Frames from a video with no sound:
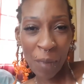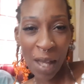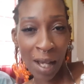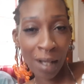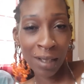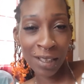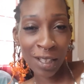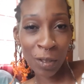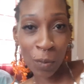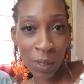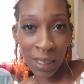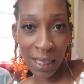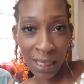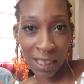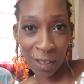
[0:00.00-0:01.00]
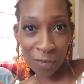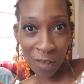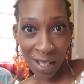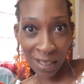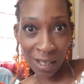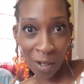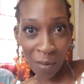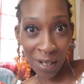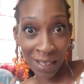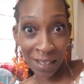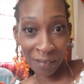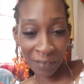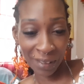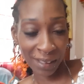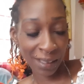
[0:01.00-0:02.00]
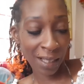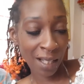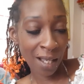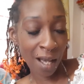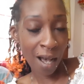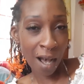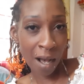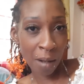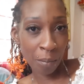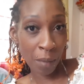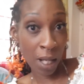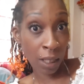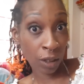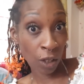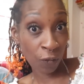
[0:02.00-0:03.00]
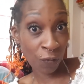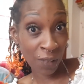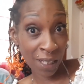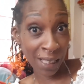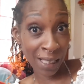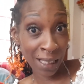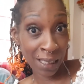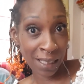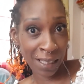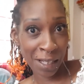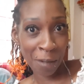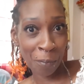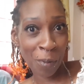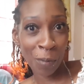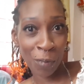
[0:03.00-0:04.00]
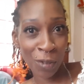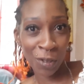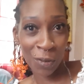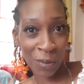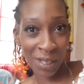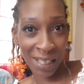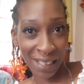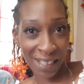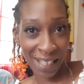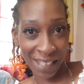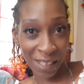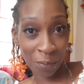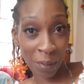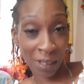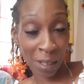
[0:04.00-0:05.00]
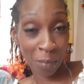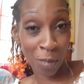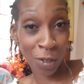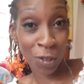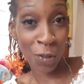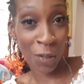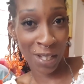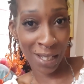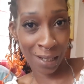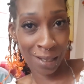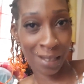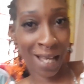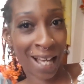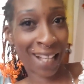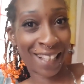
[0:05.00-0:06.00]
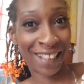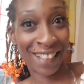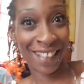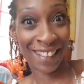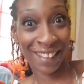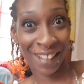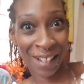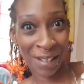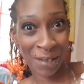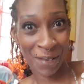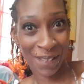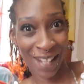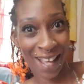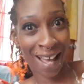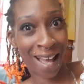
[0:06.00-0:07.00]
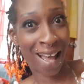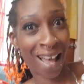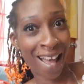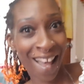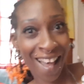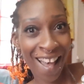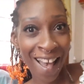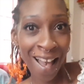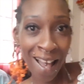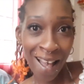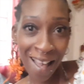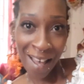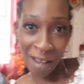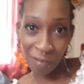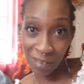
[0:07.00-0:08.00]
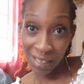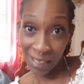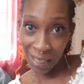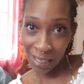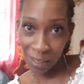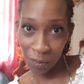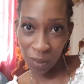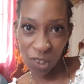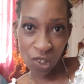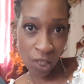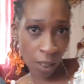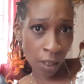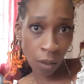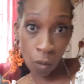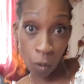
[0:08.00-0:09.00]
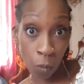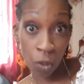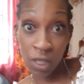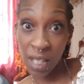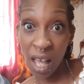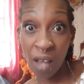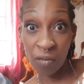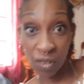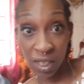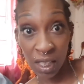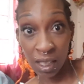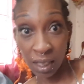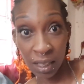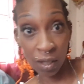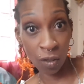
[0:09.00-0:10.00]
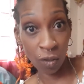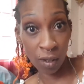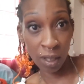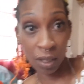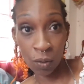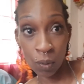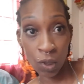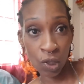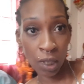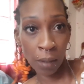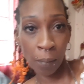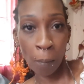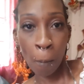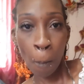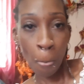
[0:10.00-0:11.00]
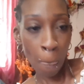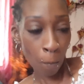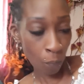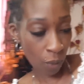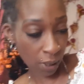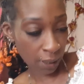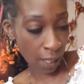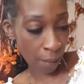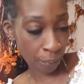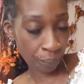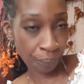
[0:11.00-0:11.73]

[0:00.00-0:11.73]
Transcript: I just want to eat it right now. I love it. I'm not feeling guilty because Bibi do eat this. But let me show you. I can eat it alone. Everything else we share. Almost every single thing else we share. But I'll